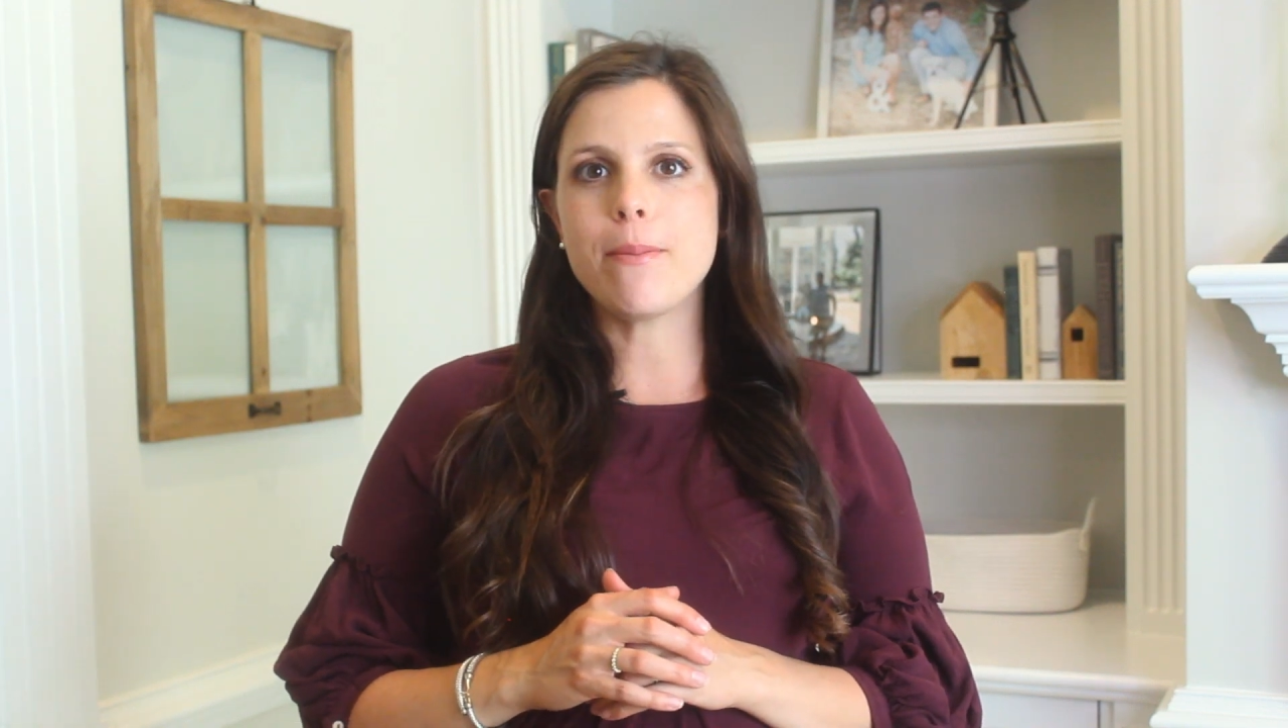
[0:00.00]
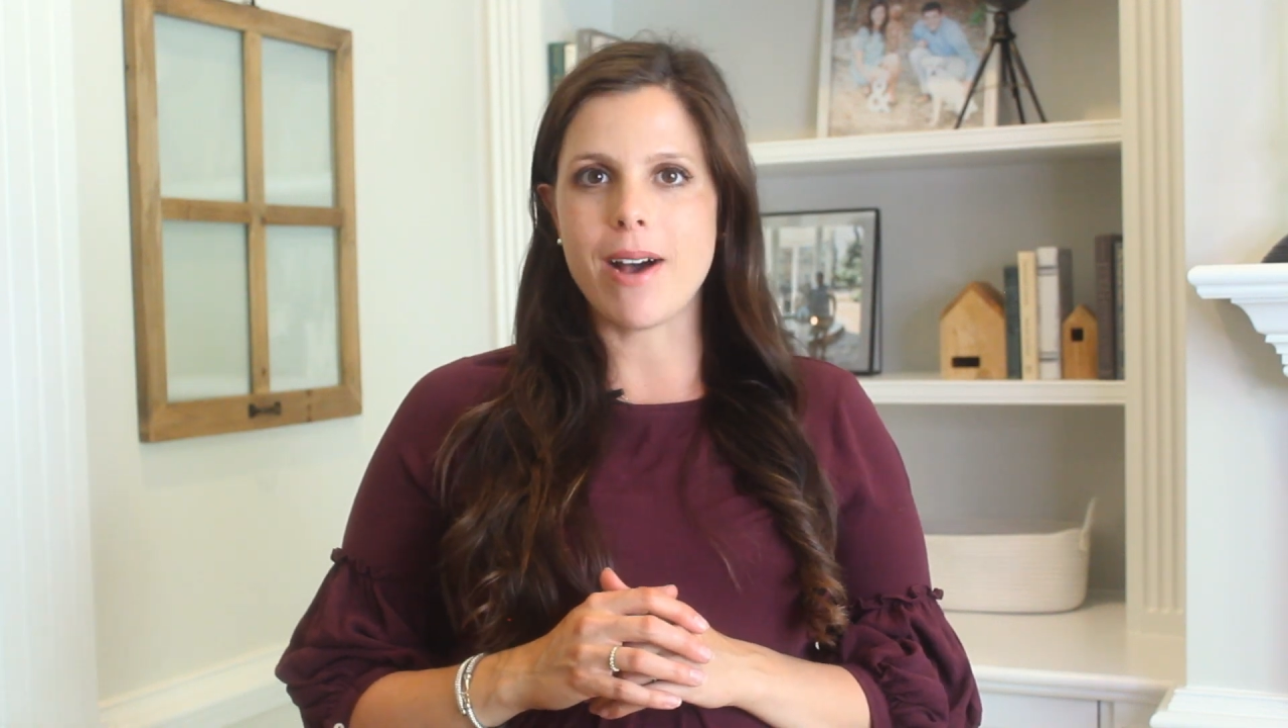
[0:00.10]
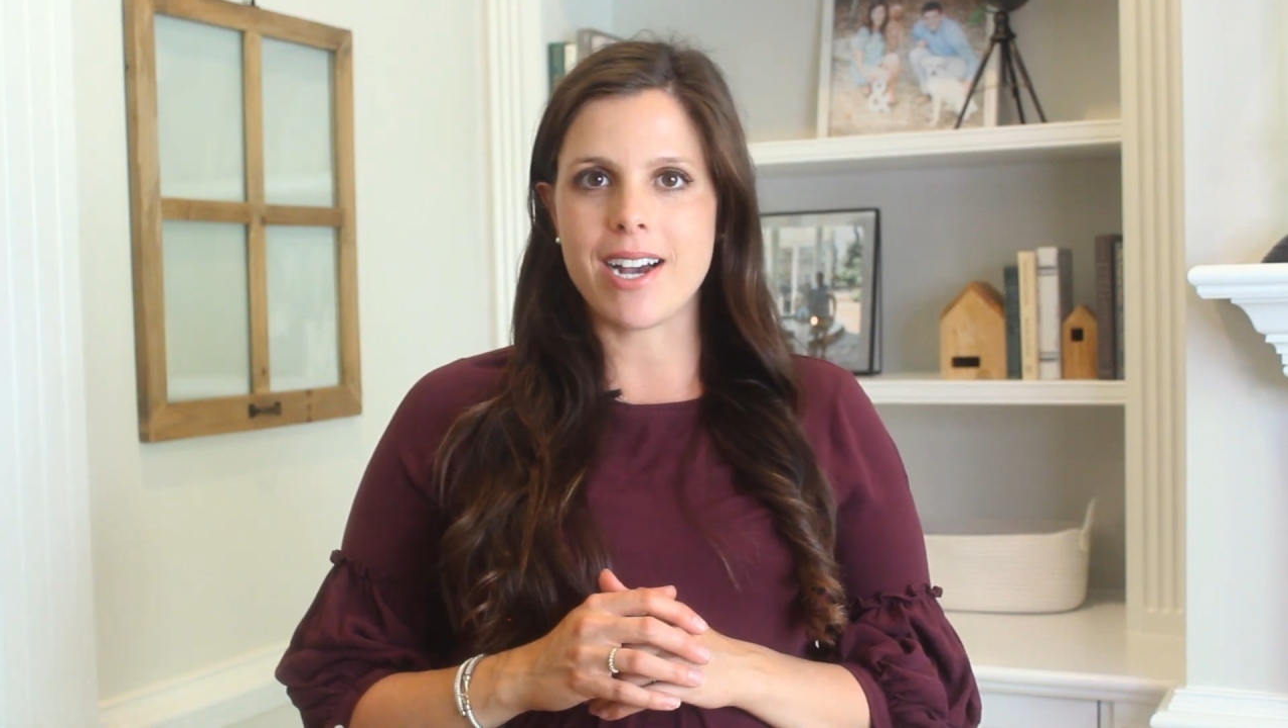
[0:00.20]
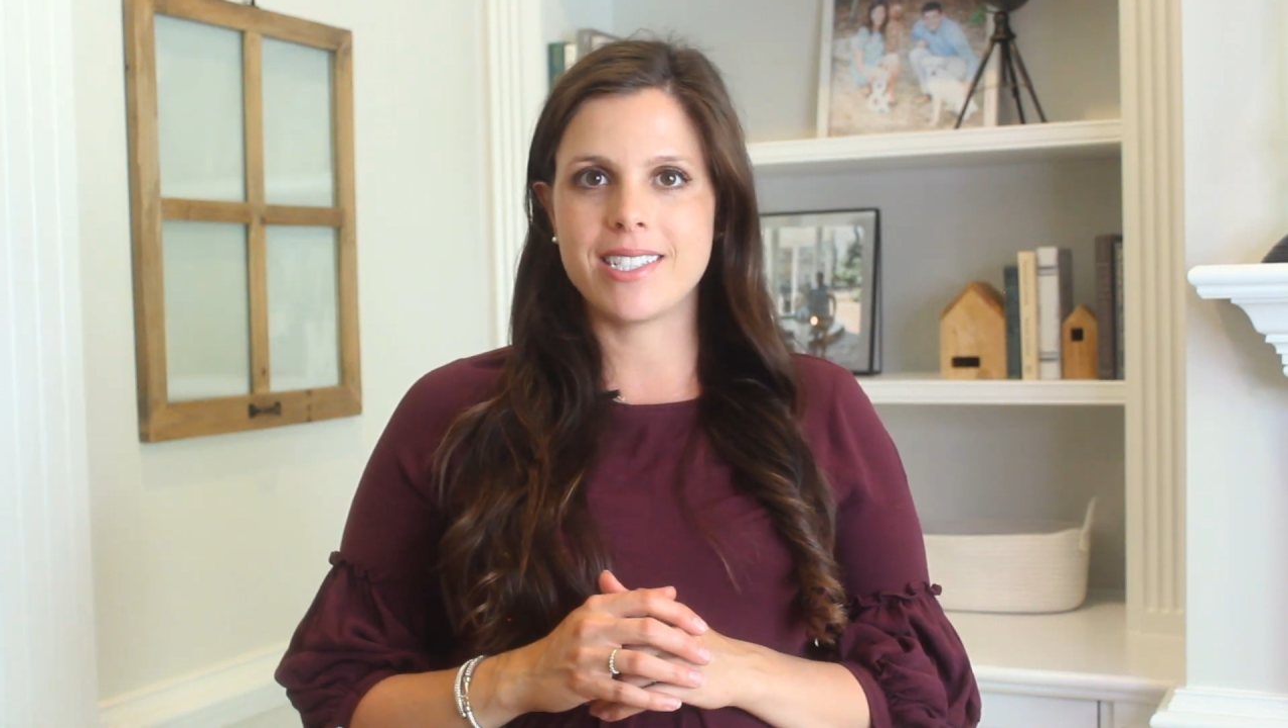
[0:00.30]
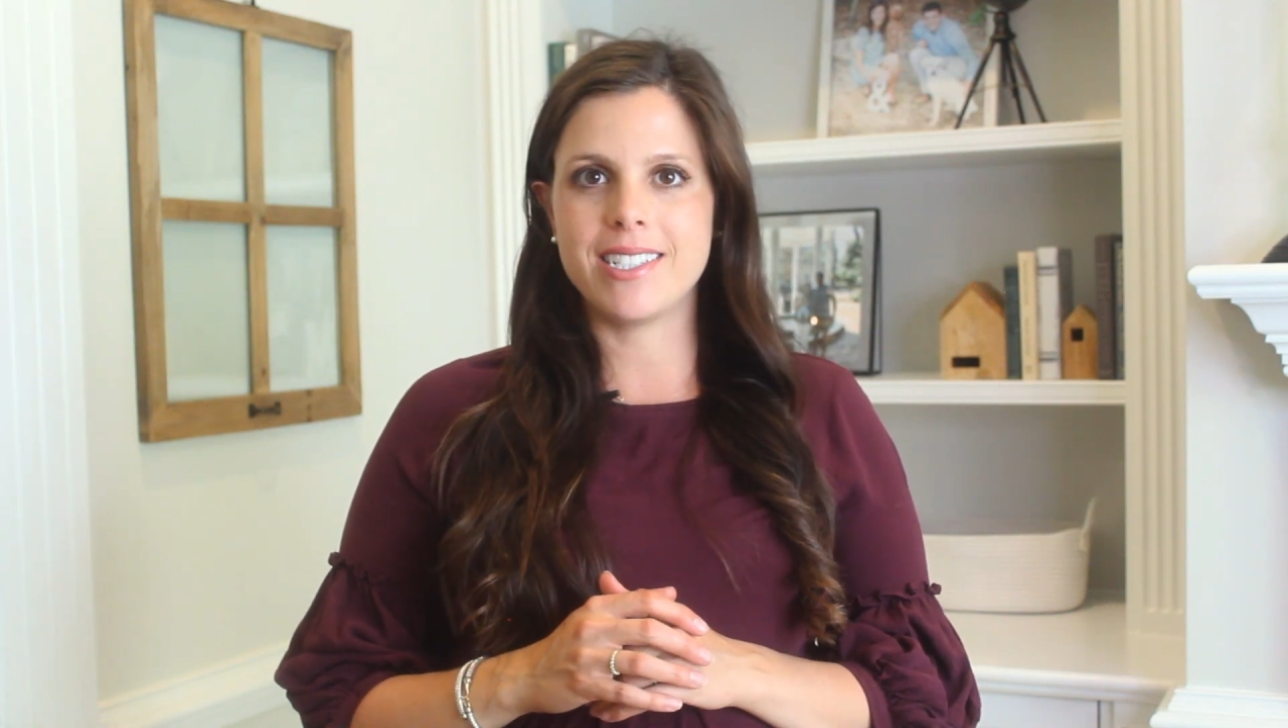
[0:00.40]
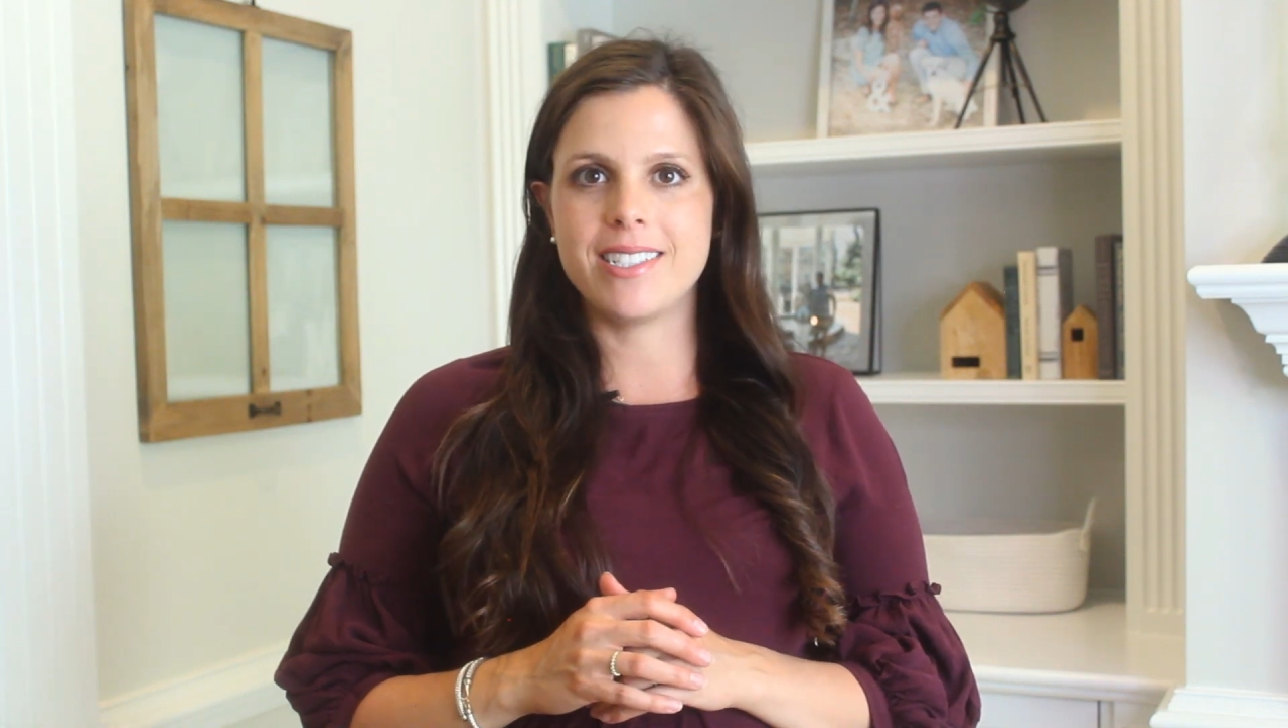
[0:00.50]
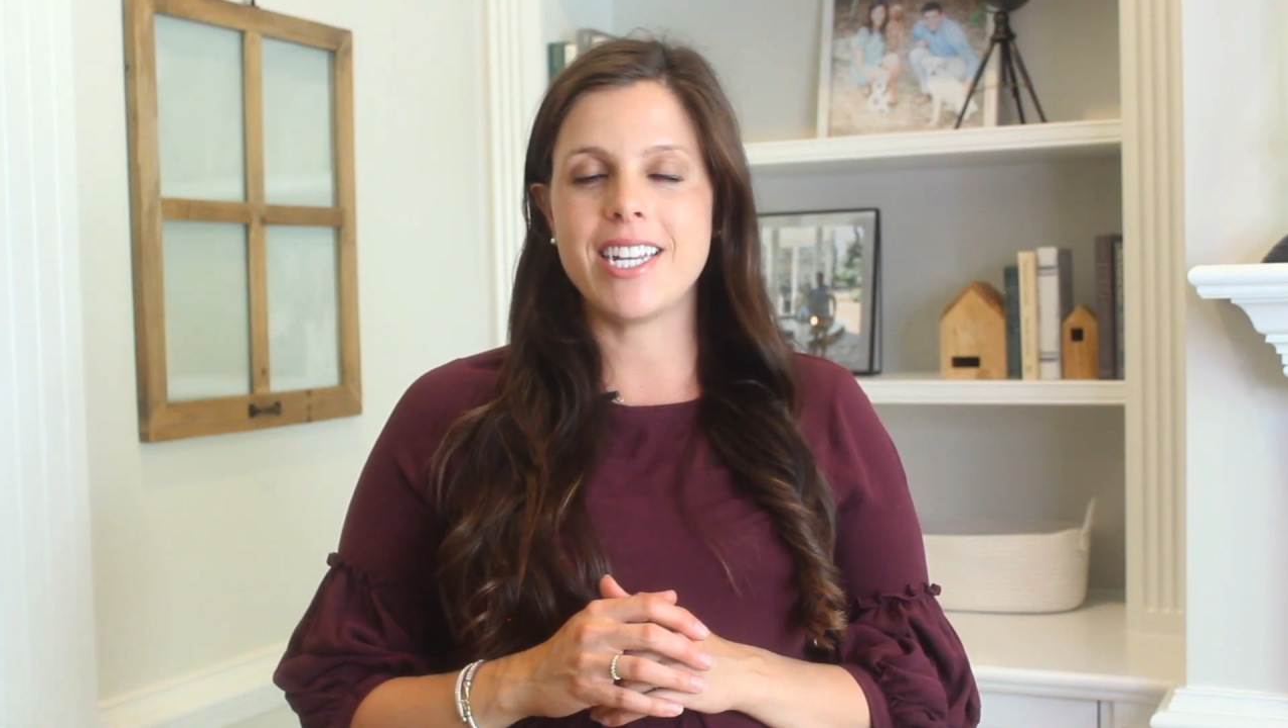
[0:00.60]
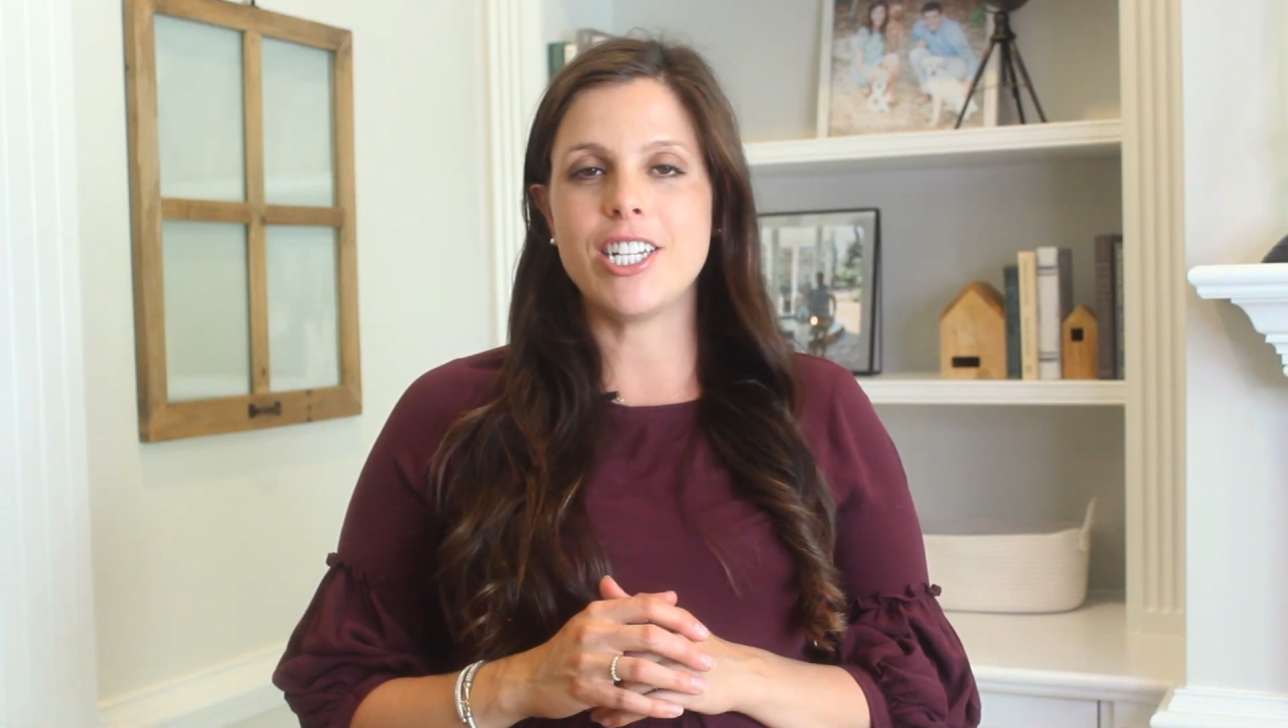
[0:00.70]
inboxes